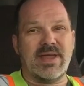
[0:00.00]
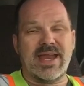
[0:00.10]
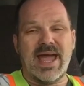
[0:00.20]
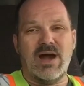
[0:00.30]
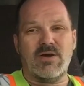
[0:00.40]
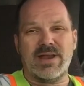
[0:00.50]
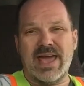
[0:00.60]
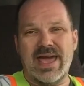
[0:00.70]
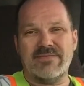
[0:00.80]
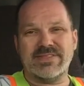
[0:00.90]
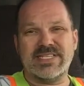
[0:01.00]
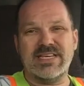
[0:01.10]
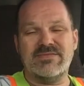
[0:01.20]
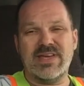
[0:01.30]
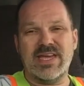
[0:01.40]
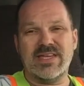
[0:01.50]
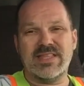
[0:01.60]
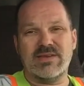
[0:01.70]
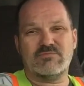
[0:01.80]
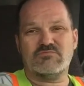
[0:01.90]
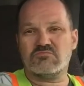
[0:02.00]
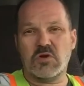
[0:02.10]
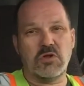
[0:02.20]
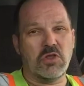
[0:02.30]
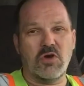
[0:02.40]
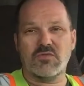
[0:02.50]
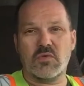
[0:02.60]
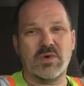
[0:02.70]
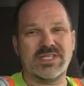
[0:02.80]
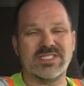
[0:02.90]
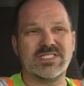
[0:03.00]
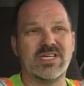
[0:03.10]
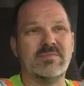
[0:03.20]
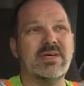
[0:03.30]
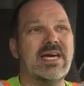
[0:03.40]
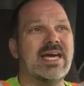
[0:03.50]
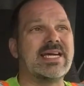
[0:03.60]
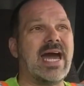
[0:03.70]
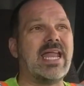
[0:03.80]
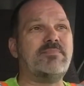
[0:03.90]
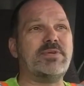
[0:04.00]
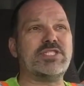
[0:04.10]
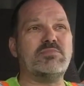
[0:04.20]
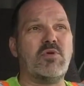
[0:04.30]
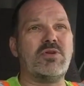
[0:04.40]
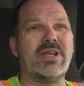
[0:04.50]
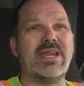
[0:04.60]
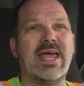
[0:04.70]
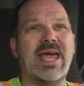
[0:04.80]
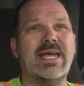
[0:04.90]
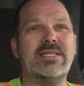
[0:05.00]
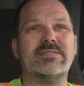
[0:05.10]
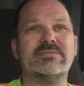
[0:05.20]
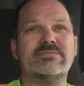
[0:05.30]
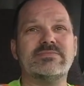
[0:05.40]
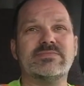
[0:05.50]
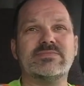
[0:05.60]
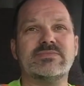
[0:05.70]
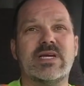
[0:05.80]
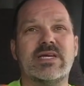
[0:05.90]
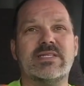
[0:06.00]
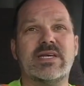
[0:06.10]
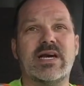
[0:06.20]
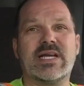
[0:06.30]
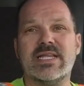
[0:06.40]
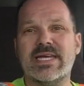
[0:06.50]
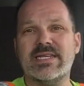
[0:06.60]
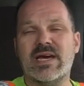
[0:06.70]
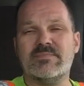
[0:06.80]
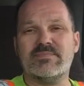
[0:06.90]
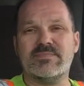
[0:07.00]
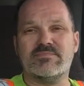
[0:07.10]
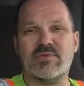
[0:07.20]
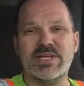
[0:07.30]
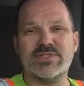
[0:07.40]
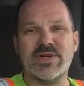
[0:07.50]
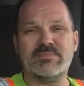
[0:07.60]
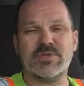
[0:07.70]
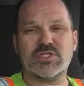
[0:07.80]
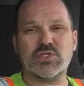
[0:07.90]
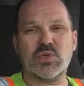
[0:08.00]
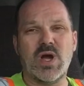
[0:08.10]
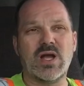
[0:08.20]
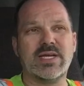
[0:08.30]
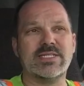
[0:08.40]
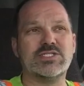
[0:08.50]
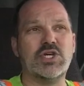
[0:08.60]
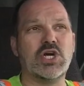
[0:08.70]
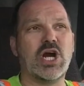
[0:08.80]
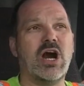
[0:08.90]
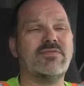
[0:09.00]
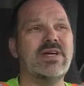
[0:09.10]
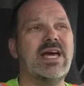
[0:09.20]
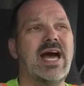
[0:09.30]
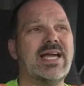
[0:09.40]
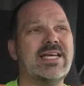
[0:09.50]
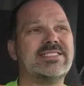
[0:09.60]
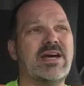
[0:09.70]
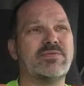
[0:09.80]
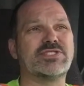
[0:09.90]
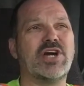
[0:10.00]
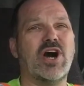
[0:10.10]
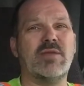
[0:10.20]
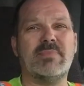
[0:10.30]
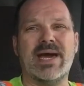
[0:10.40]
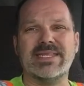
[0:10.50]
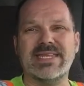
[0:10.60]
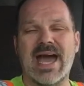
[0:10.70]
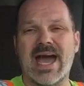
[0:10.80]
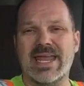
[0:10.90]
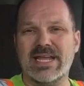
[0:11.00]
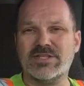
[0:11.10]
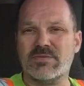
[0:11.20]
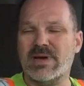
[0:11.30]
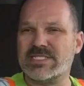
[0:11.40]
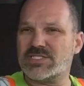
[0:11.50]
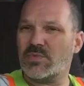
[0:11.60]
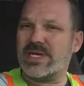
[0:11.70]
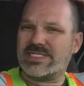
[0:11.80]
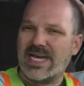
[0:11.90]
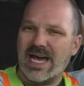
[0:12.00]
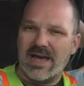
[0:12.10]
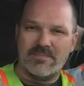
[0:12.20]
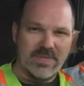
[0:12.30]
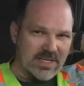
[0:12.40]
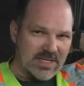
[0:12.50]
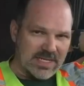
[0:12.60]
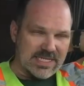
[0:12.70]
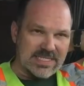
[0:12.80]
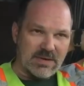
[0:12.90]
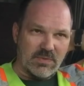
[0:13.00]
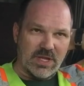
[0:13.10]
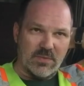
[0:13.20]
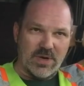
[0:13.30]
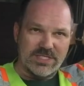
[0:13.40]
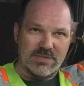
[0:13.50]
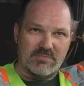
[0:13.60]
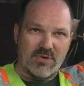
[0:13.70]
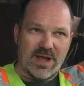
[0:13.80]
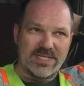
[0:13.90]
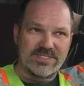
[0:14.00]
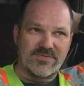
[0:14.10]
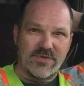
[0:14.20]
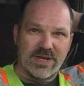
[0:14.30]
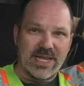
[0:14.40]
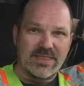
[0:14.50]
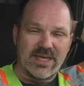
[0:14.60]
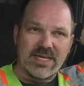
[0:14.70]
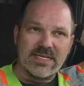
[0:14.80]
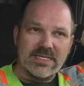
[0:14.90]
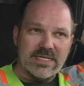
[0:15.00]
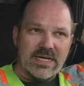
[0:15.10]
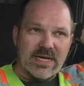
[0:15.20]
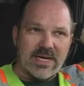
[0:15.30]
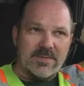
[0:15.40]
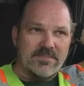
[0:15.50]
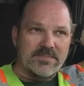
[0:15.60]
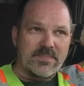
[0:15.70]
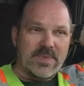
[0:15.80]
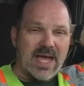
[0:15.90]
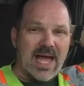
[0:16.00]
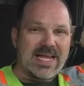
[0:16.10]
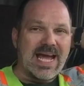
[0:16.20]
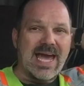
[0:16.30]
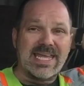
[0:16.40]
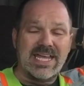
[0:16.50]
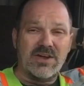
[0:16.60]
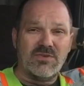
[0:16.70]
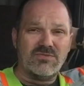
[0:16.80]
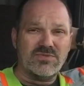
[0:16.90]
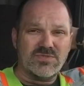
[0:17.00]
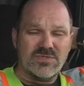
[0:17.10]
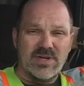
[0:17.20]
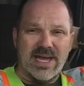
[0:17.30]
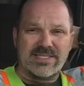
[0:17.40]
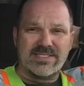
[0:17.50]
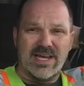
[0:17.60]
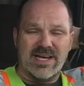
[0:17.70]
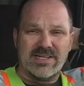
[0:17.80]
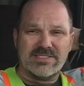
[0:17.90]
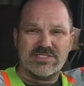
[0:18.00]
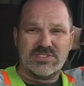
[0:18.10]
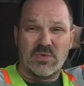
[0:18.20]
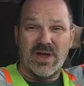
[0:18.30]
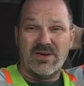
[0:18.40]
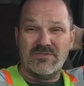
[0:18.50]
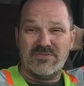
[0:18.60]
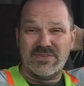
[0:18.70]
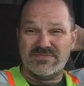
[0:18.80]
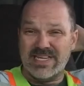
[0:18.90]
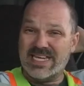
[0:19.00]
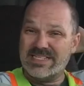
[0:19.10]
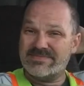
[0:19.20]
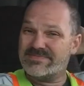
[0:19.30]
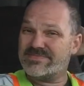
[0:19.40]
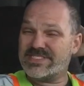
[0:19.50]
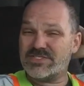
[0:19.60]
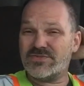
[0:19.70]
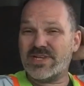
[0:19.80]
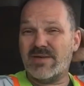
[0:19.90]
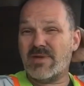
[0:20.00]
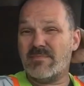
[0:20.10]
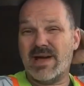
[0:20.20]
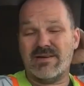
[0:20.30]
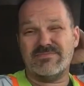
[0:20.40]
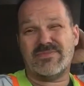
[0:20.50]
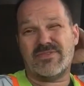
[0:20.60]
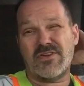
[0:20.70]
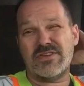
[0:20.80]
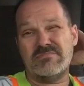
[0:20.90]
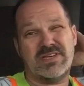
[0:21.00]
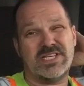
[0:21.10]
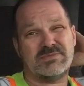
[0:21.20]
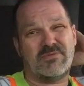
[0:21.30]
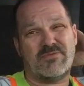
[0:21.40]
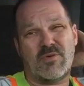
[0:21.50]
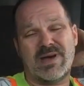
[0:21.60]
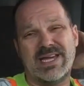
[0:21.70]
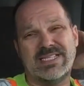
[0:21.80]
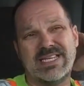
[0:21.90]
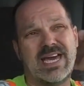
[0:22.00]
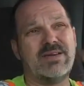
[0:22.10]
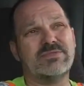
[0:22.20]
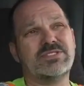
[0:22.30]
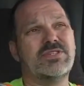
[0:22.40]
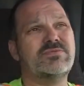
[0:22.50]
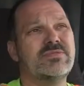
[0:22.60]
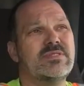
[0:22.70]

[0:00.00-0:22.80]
an hour and a half of TV, and then rolled over and went to sleep. Got up this morning at 8 and cleaned up and pre-tripped the truck and took off. I guess I was gone by 9. I took my sweet time because I really wasn't pressed for anything. I got here at 12:15 Central Time, about 30 minutes before my ETA was due,